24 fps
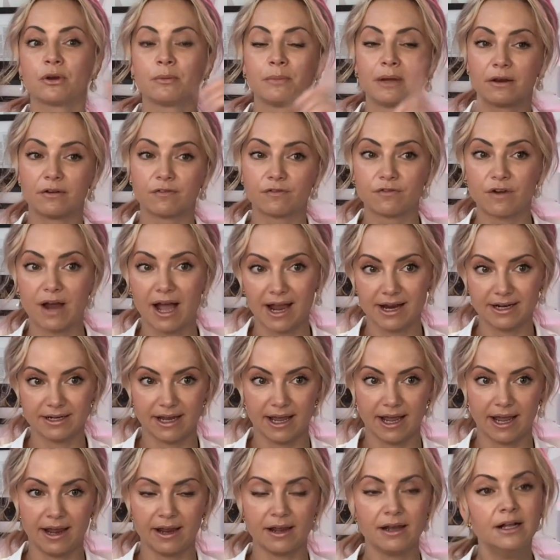them on a
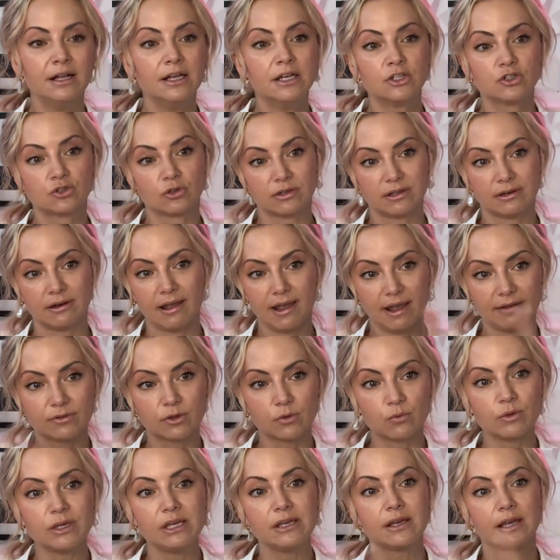Friday. So then I have the
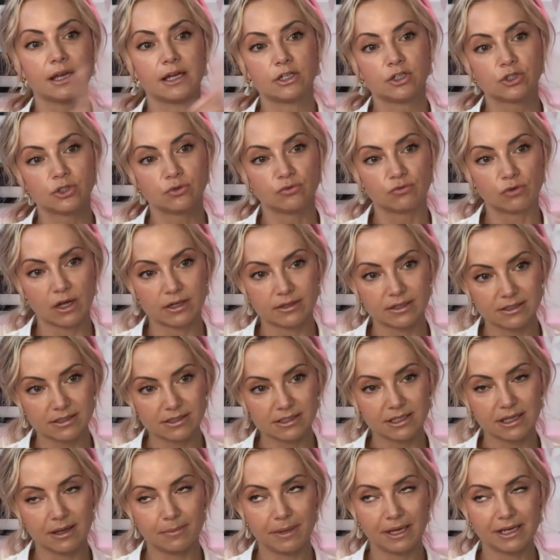weekend to run the
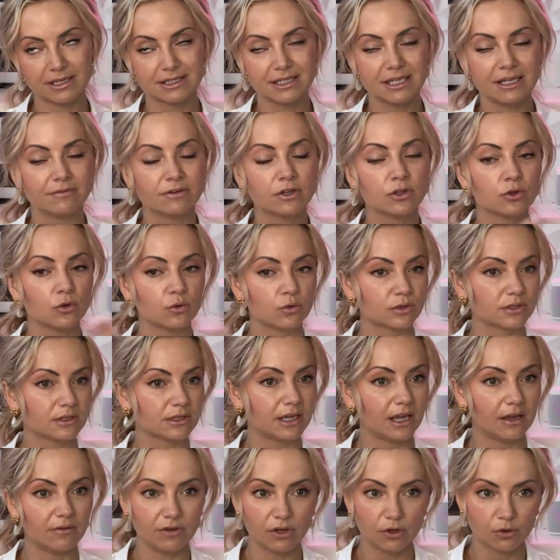C M As, even though
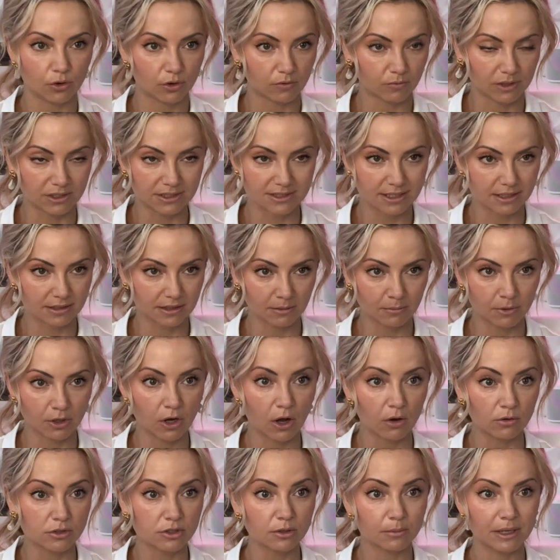K V Core will send them on
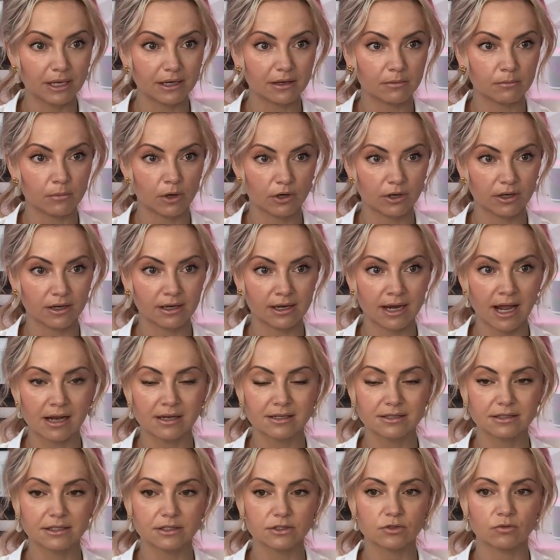automated market
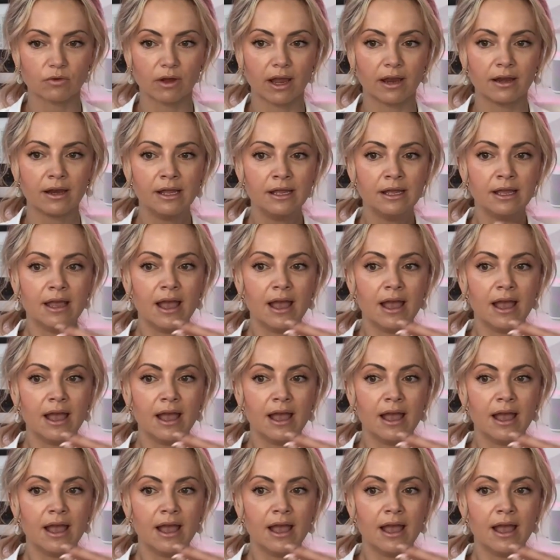analysis, right?